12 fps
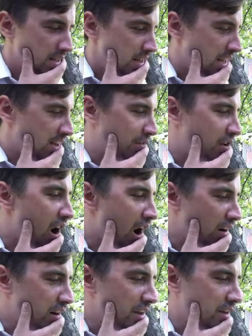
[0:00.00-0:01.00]
And if you're
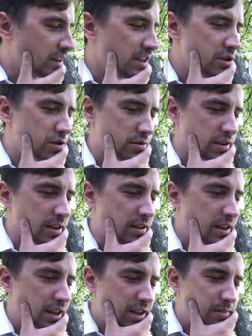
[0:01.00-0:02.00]
already leisuring,
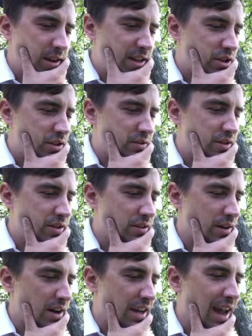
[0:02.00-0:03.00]
you might choose
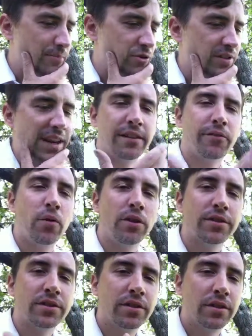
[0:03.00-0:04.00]
to capture that. And of
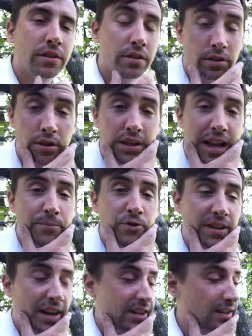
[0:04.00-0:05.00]
course, you could capture
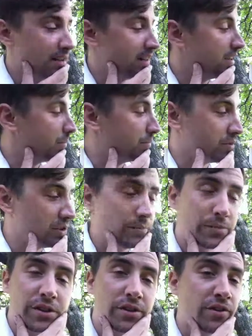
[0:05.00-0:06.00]
that in with
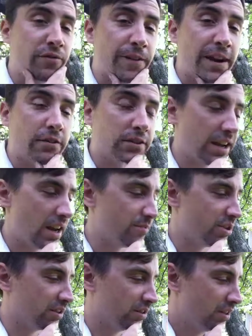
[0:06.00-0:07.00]
the newfangled
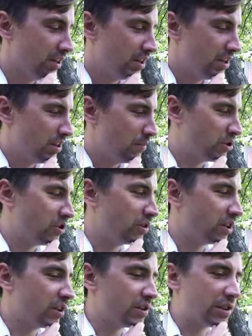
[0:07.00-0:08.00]
camera. But you
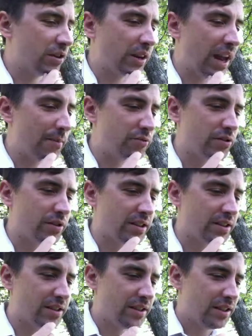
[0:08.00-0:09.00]
could also capture this,